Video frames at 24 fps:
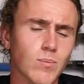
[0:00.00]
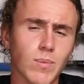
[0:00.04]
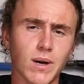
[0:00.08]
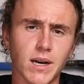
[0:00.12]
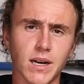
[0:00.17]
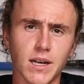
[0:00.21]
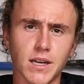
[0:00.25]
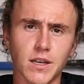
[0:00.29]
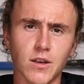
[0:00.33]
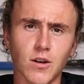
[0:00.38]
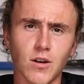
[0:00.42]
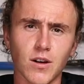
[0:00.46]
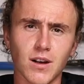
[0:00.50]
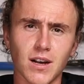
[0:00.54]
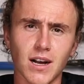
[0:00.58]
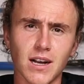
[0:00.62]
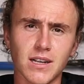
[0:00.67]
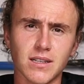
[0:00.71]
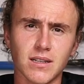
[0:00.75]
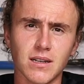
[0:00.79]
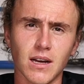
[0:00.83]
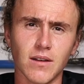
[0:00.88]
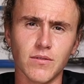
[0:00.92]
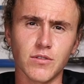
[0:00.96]
But yeah
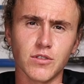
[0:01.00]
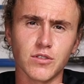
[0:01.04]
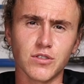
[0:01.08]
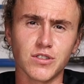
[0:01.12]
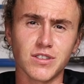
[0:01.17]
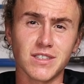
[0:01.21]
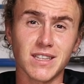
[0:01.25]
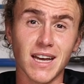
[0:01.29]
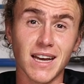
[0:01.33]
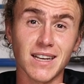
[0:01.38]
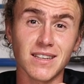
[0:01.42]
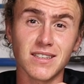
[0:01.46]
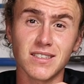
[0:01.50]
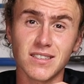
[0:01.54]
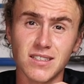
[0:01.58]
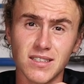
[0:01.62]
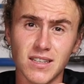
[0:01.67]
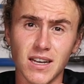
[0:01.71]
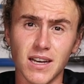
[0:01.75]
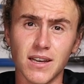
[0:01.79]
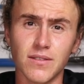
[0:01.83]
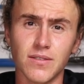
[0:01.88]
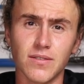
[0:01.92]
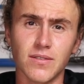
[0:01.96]
guys, love you, stay
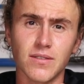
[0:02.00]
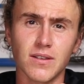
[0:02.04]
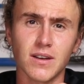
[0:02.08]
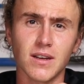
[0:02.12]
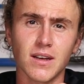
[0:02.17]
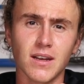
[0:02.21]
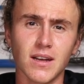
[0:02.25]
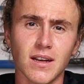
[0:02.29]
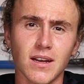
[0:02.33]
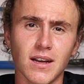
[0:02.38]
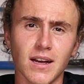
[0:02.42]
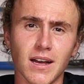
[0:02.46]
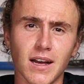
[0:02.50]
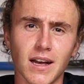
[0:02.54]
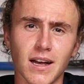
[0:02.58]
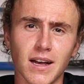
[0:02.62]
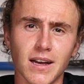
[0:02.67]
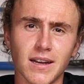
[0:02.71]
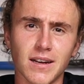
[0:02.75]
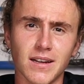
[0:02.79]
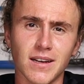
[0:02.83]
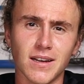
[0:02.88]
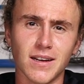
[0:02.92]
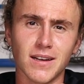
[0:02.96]
safe,
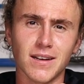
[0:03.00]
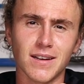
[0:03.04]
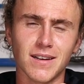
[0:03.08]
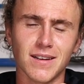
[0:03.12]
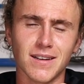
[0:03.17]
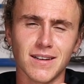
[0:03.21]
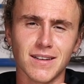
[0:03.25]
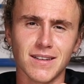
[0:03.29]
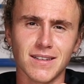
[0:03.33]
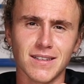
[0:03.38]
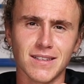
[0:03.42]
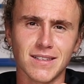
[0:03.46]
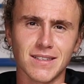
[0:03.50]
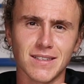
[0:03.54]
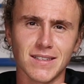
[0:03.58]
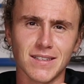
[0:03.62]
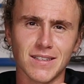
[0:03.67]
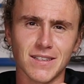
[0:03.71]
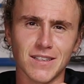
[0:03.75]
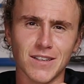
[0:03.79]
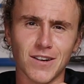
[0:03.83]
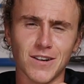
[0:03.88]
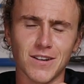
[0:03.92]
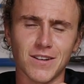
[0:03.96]
and
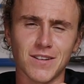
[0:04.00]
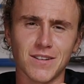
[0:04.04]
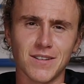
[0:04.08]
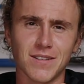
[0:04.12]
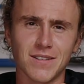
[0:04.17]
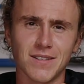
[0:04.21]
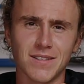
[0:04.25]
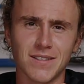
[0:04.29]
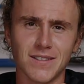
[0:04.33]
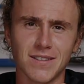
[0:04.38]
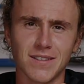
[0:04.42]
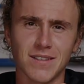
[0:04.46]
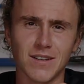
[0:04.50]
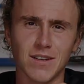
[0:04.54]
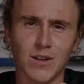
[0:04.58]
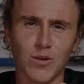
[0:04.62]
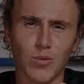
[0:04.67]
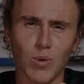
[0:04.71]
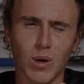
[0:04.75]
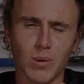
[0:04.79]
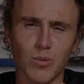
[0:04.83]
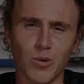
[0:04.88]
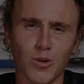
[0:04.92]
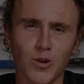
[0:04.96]
yeah,
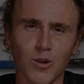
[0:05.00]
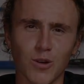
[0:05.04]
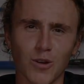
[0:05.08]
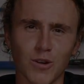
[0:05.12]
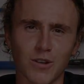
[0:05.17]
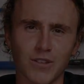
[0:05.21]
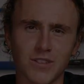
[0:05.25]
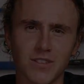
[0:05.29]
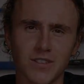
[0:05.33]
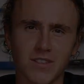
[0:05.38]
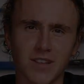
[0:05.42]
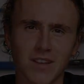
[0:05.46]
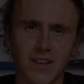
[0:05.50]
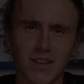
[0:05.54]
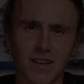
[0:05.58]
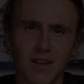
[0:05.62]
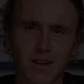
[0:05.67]
one more cast.